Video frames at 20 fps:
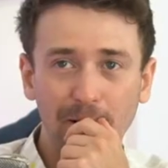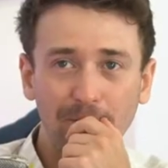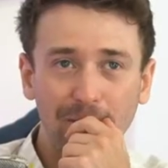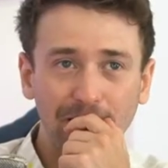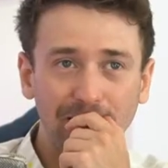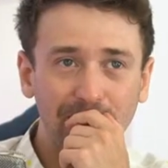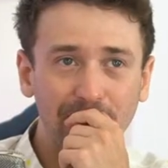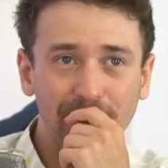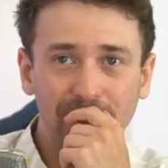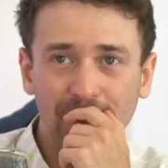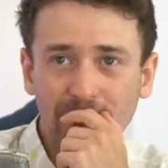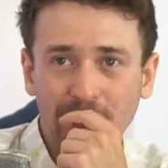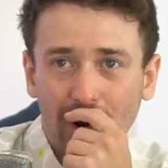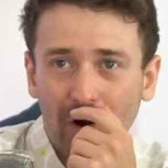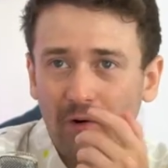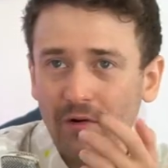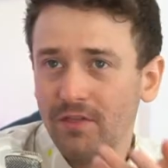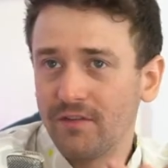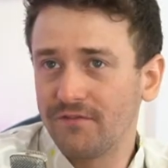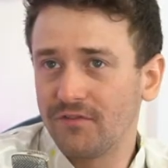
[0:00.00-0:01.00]
But you
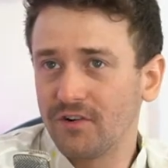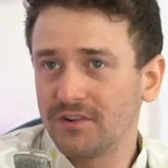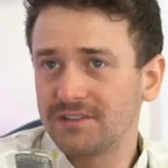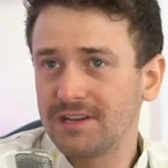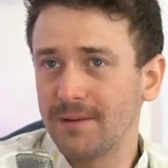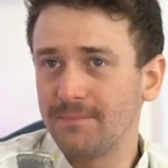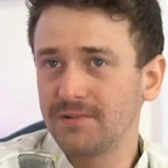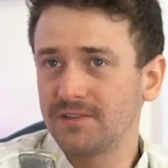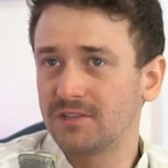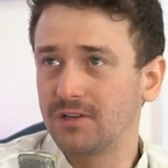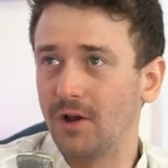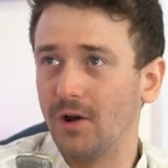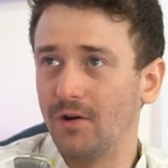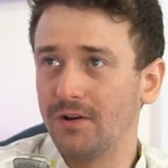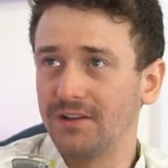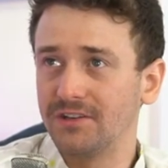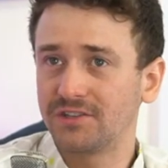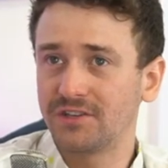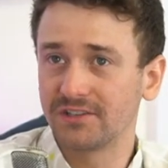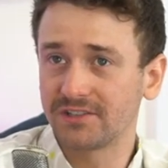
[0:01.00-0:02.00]
know, in the first
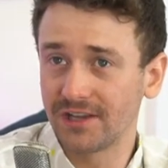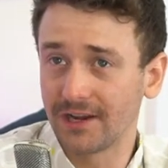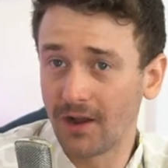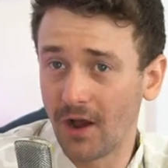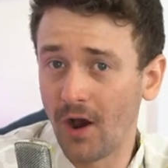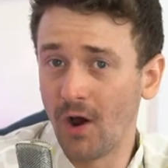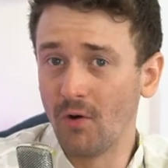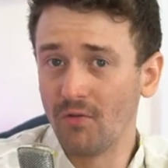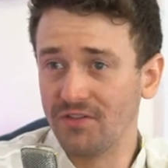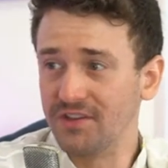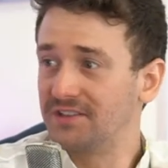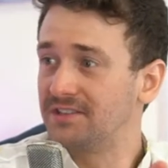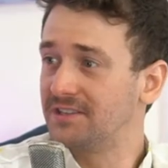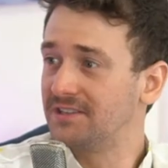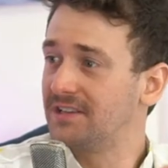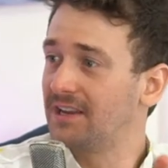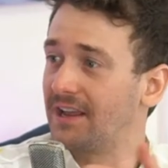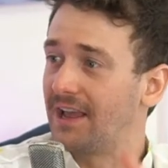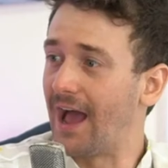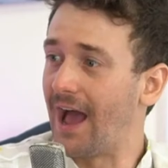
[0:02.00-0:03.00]
episode, it's just like, oh, this
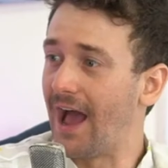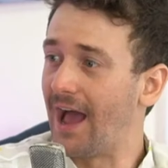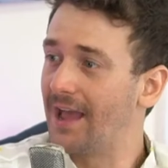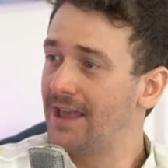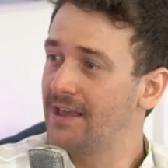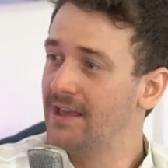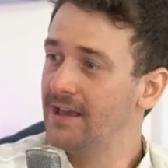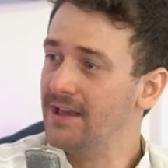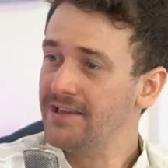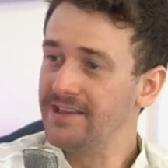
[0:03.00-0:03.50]
is a guy.